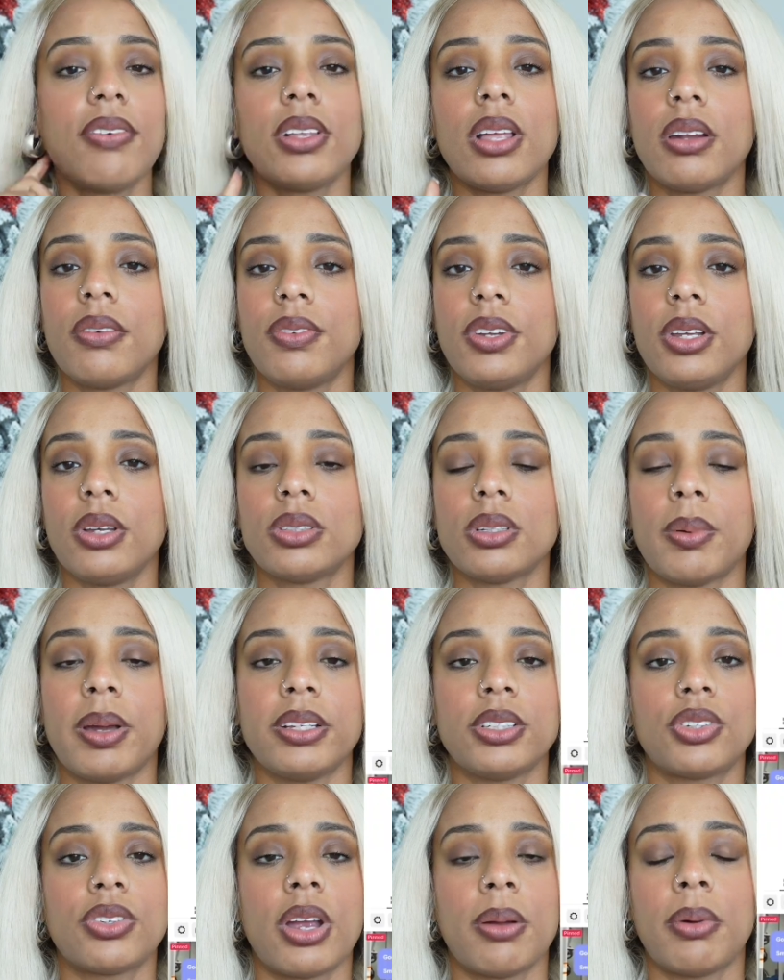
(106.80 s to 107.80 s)
a lot of videos on my
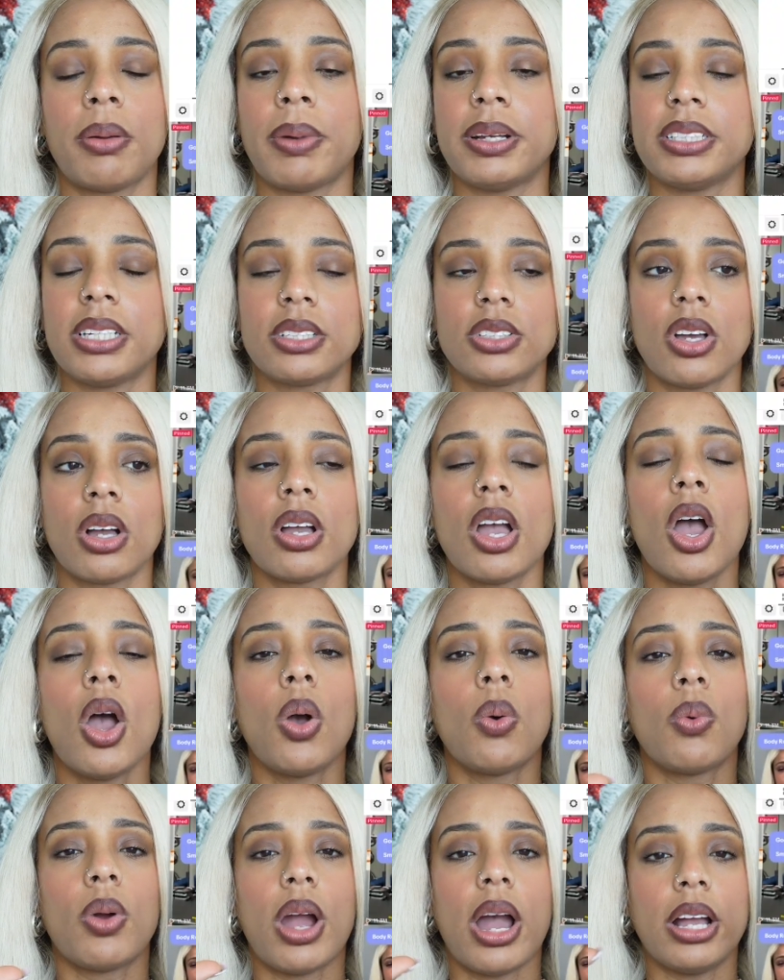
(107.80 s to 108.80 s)
Instagram and my TikTok
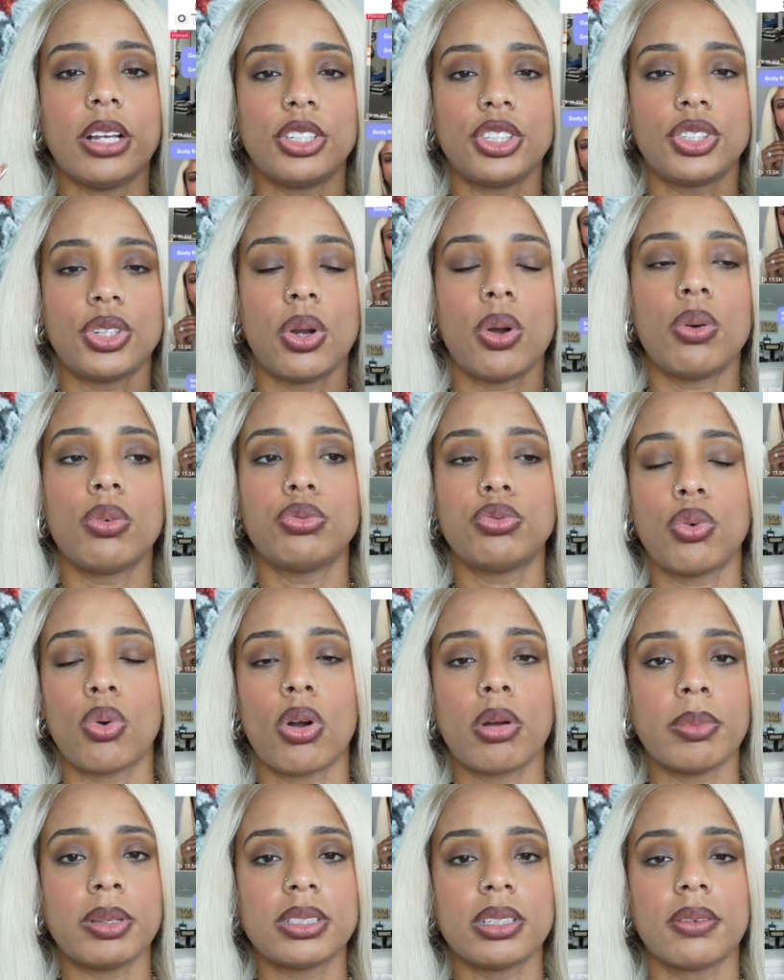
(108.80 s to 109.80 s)
where I show
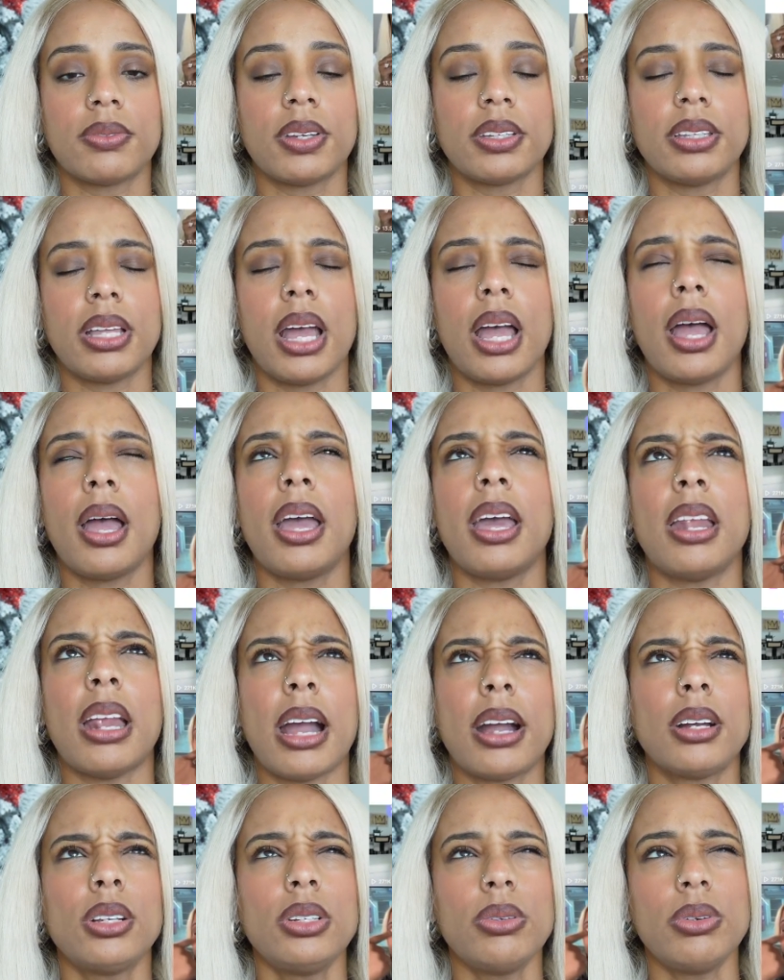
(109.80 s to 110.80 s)
form and stuff like that. And I
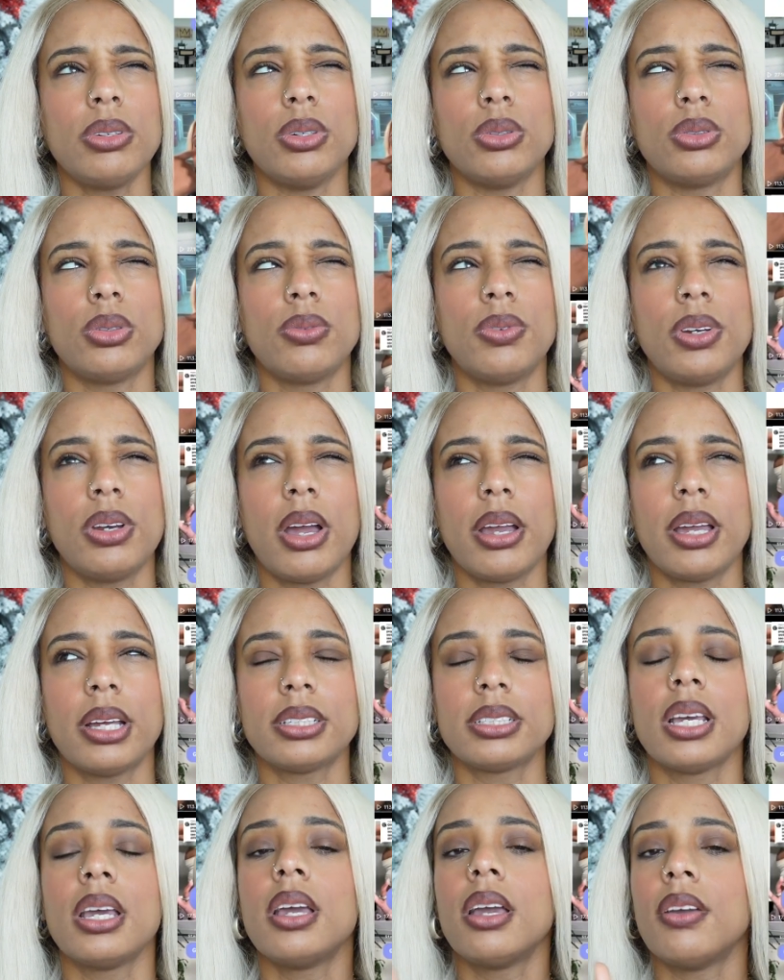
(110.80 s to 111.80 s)
could do a YouTube video, I guess.
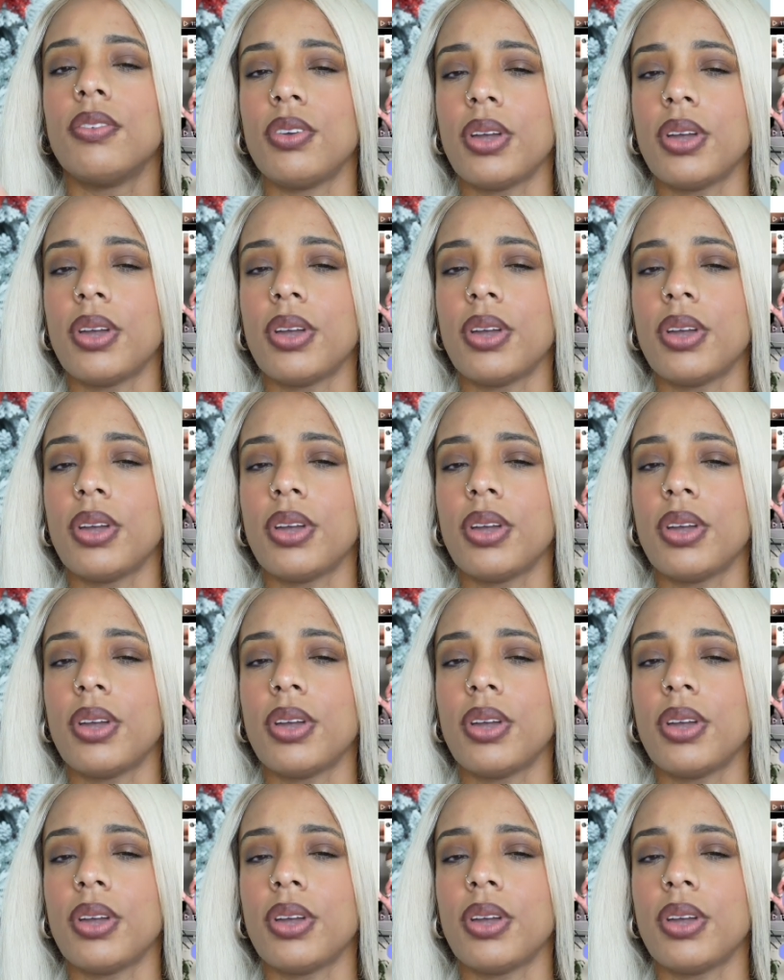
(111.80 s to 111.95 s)
If